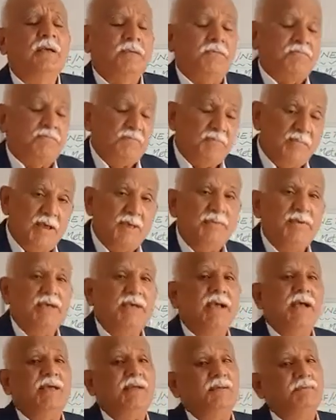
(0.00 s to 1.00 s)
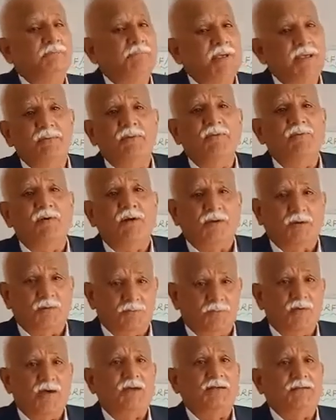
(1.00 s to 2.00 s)
Maybe air, maybe water,
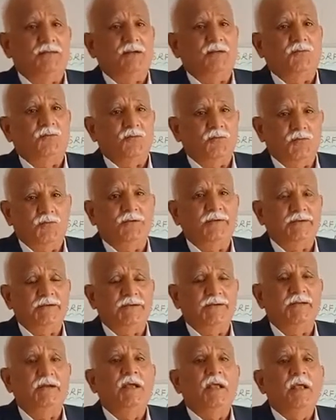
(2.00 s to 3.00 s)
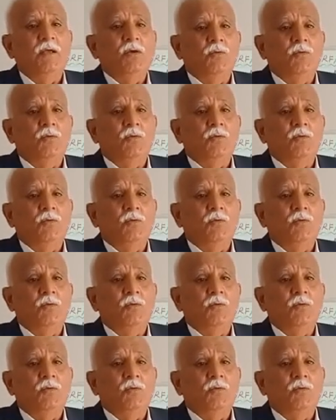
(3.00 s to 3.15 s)
parcel of fluid